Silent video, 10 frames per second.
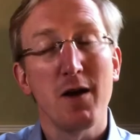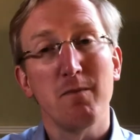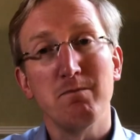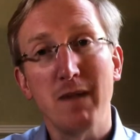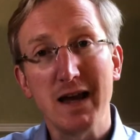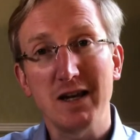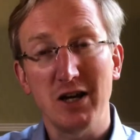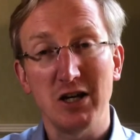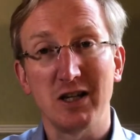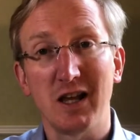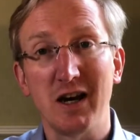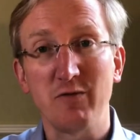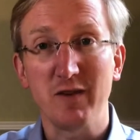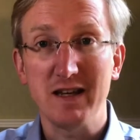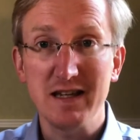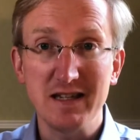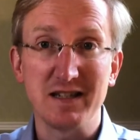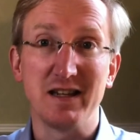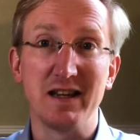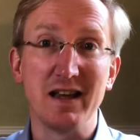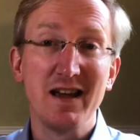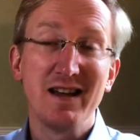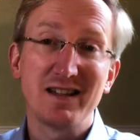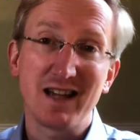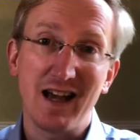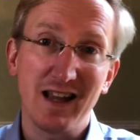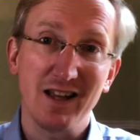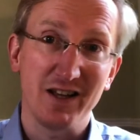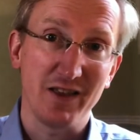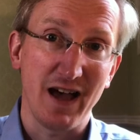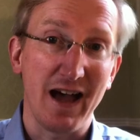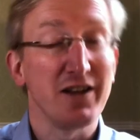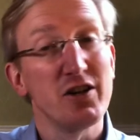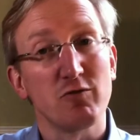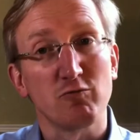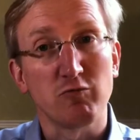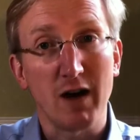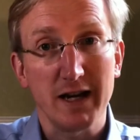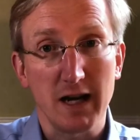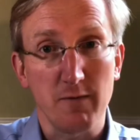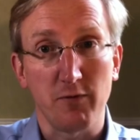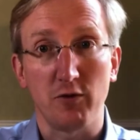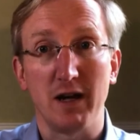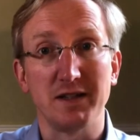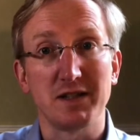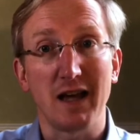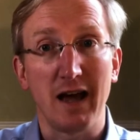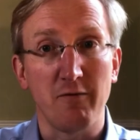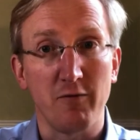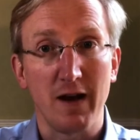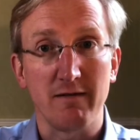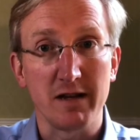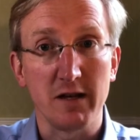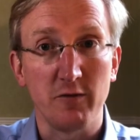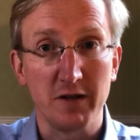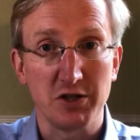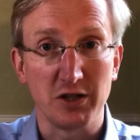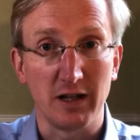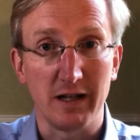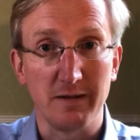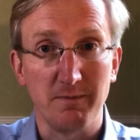Make her life easy. Tell her that right up front and very efficiently.